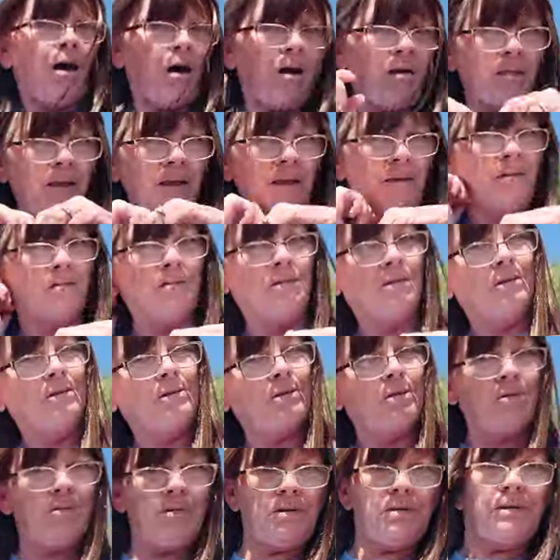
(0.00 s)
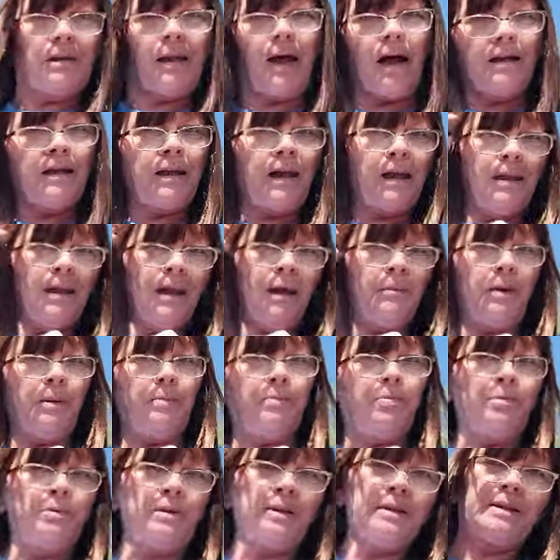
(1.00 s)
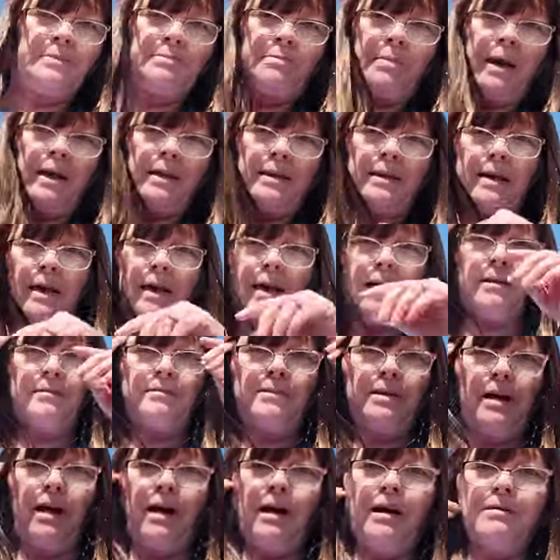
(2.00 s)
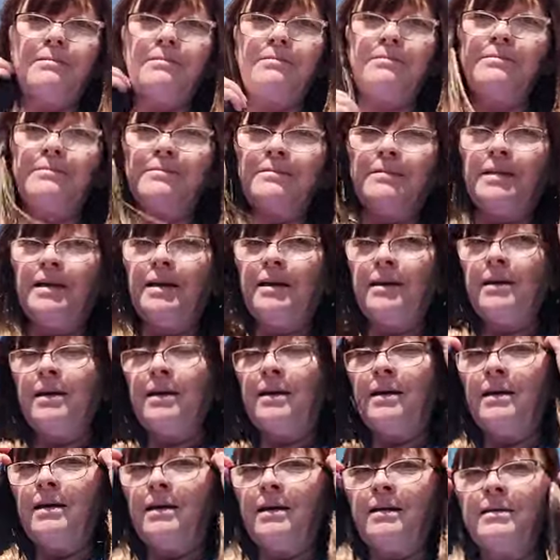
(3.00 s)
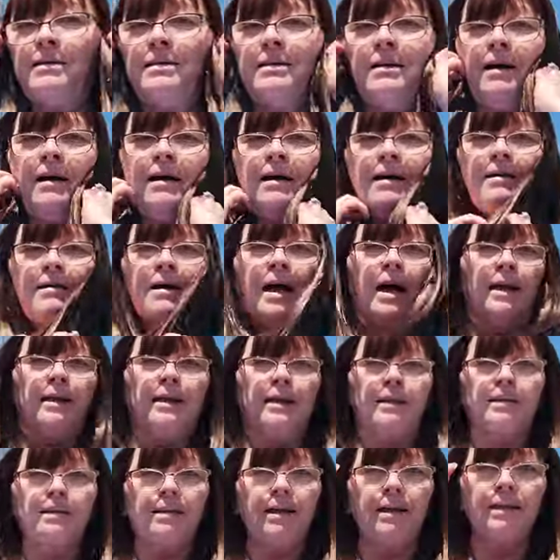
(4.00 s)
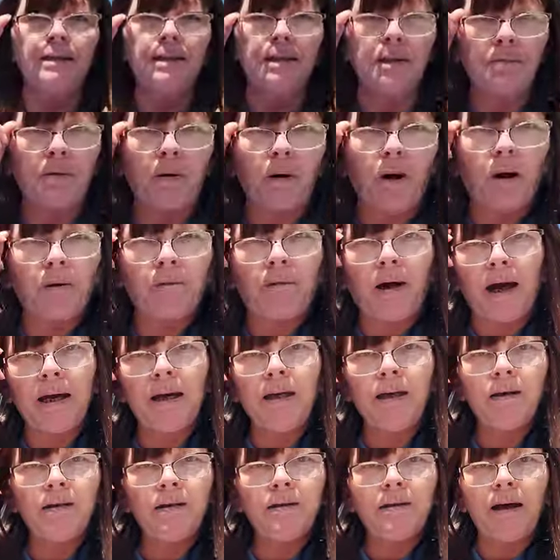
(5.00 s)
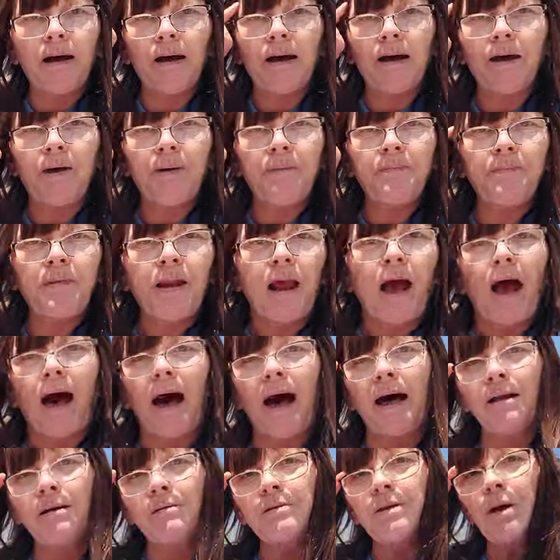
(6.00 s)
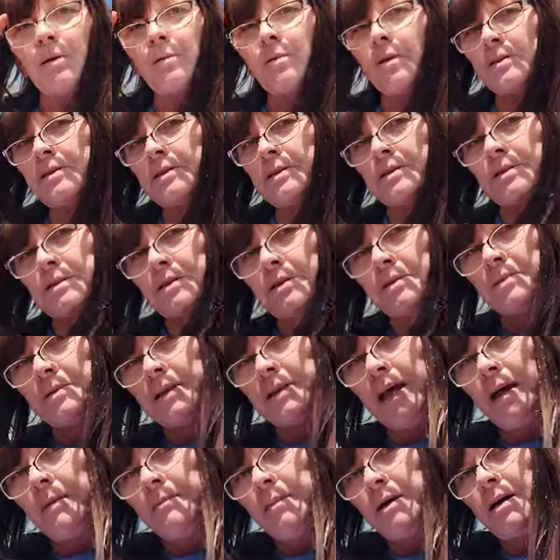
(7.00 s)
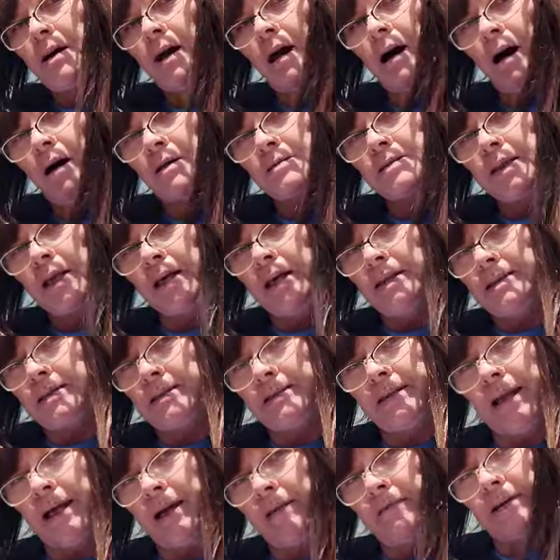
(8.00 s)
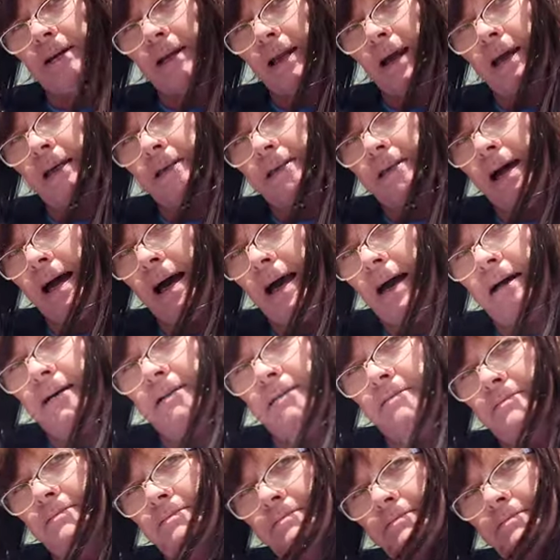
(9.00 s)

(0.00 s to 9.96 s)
Oh, that don't look too good like that. Let me pull this back down, y'all. Yeah, this here little part right here, though, I don't know what to do with that because it's never laid down.